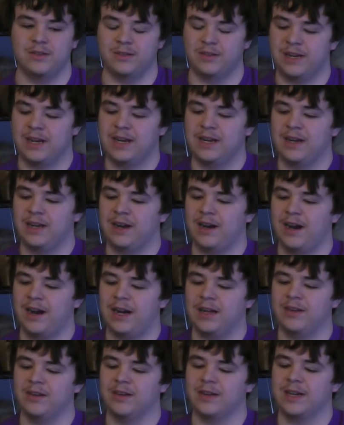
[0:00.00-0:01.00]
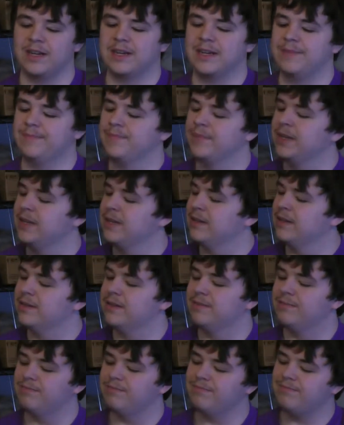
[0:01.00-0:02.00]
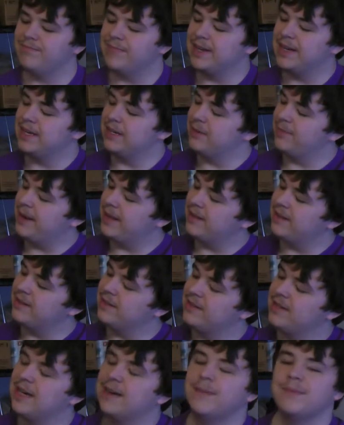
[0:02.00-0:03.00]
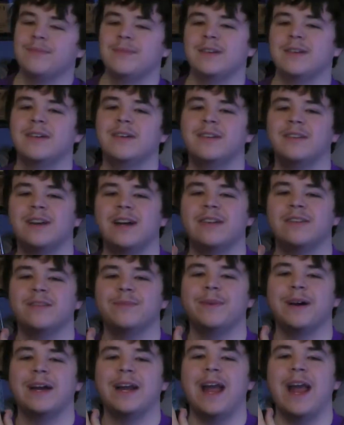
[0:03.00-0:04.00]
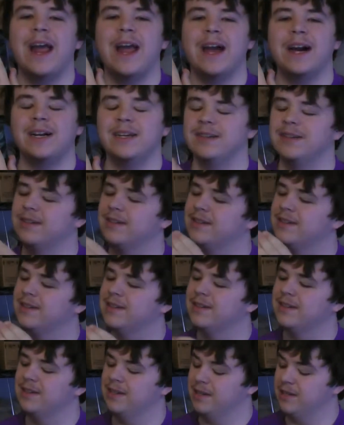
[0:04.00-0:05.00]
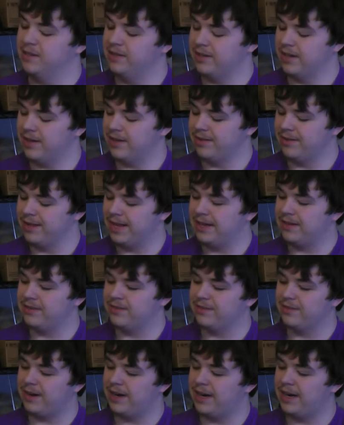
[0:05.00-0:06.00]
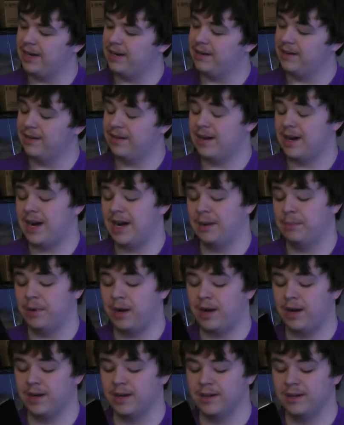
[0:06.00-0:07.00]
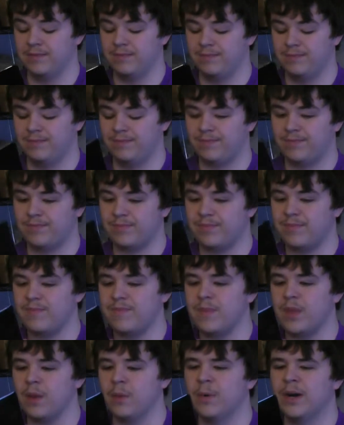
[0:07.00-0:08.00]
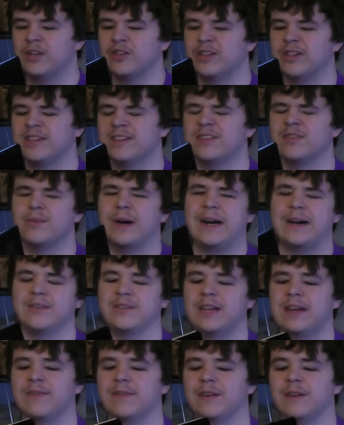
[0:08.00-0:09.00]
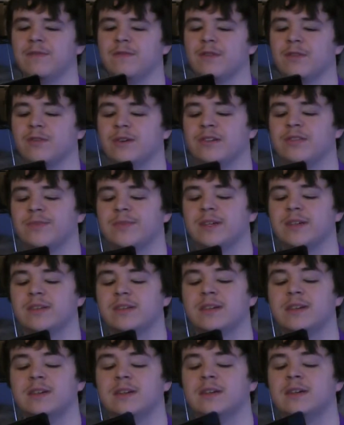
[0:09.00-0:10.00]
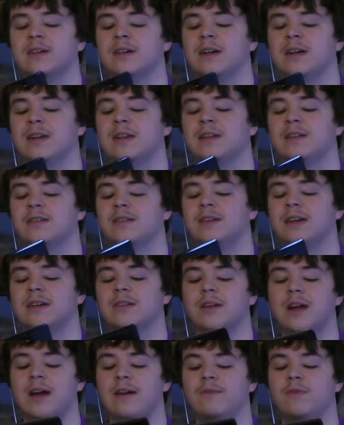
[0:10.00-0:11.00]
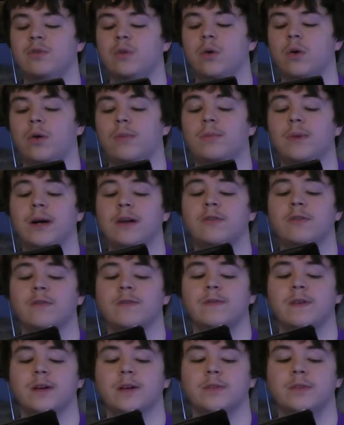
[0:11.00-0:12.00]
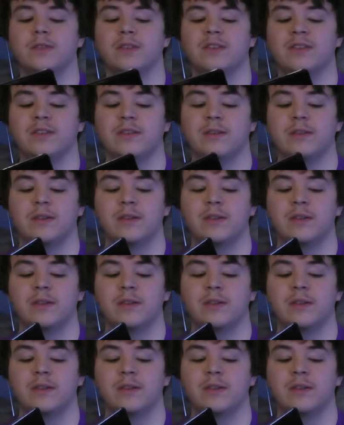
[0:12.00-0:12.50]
say, I do like it. It's about the same size of my hand, so that's why I bought it. Actually, this is why I was given it for Christmas. This does have dual microphones,